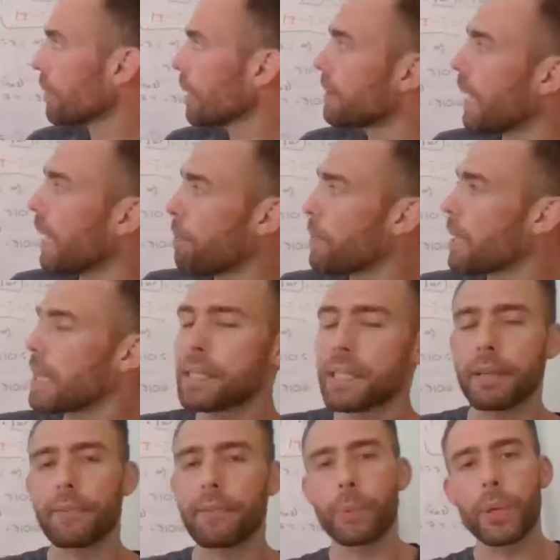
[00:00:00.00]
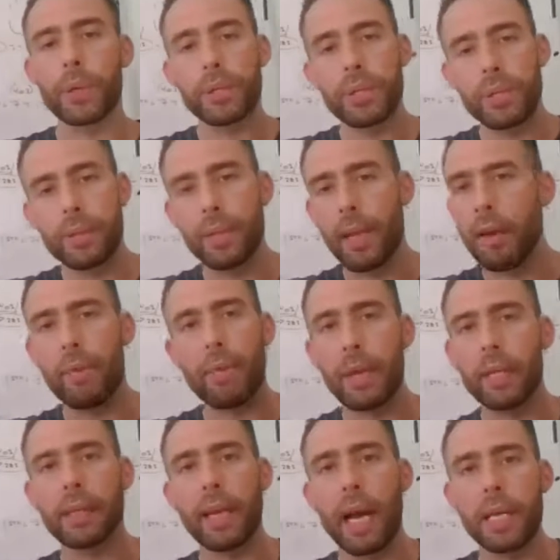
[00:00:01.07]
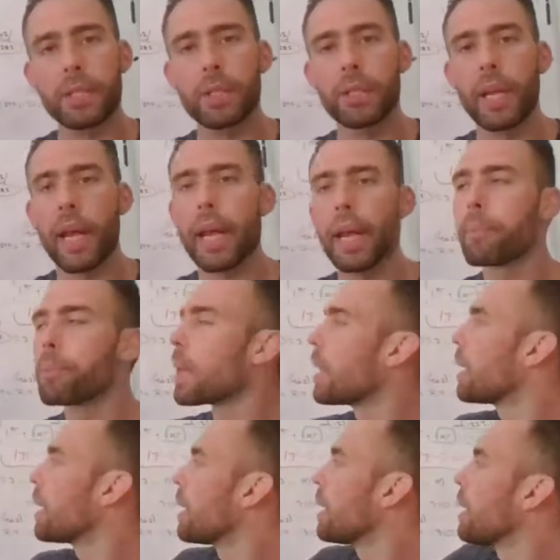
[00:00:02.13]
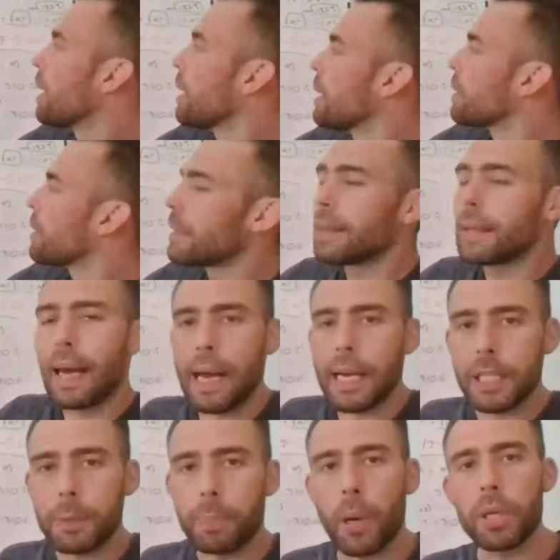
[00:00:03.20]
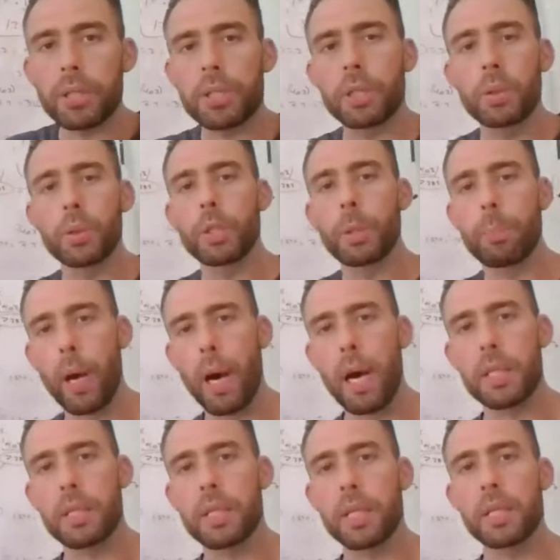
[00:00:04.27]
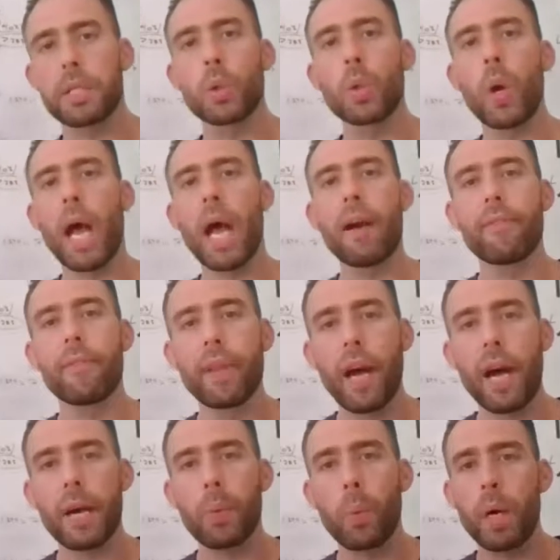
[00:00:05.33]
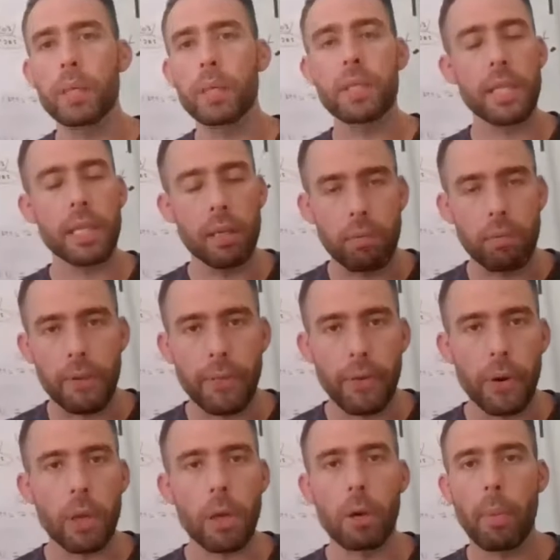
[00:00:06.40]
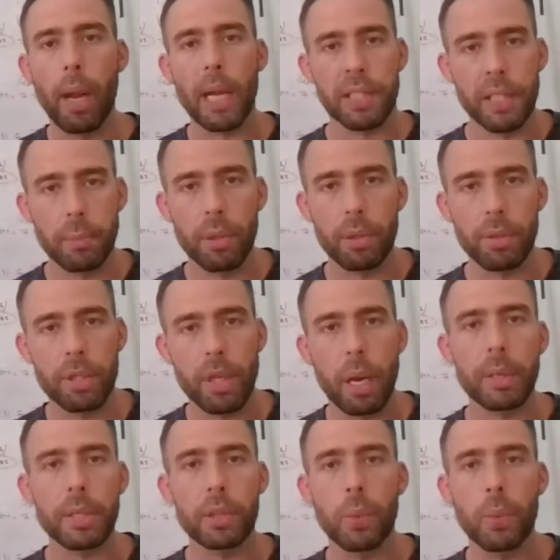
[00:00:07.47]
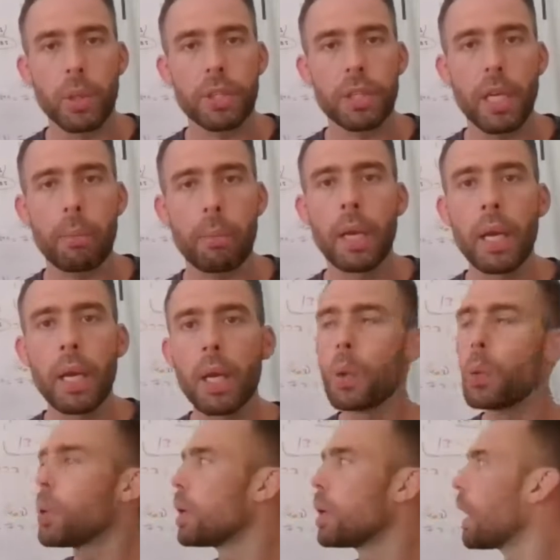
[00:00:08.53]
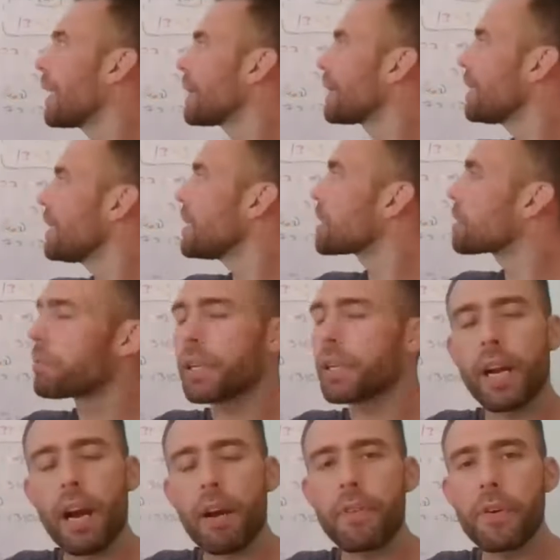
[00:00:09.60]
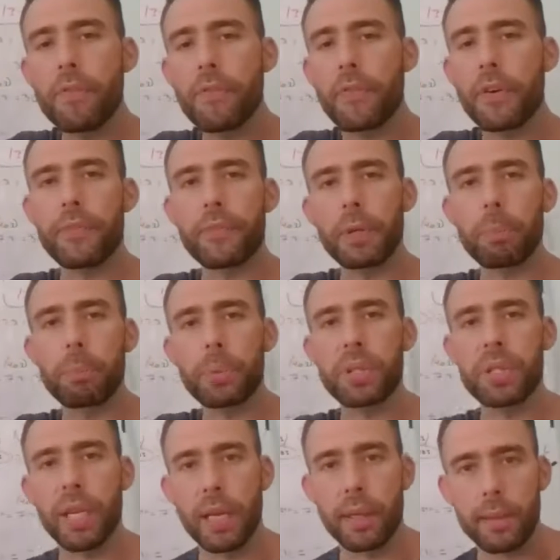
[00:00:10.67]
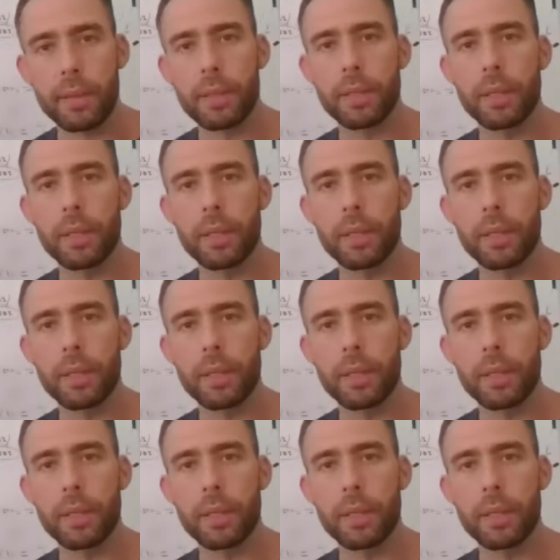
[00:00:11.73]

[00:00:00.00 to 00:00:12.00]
That means if everything dies today, the last person who deposits, who have not one single referral or matching bonus coming towards them, will at least recover 50%